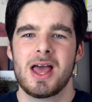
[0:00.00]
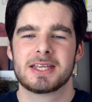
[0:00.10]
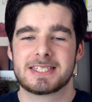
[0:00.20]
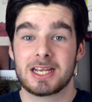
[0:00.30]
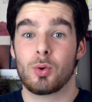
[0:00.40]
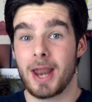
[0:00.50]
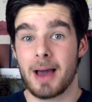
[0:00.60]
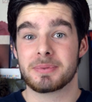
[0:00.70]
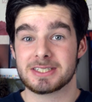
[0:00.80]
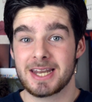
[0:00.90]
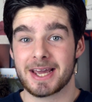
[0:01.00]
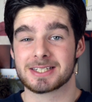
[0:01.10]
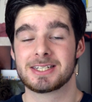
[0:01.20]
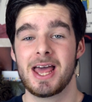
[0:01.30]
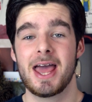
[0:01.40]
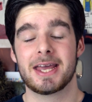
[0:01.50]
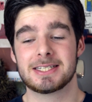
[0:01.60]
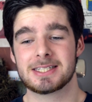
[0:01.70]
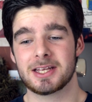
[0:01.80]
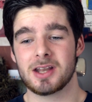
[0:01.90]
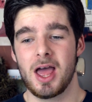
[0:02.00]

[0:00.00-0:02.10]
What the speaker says: seeing what happens next, is that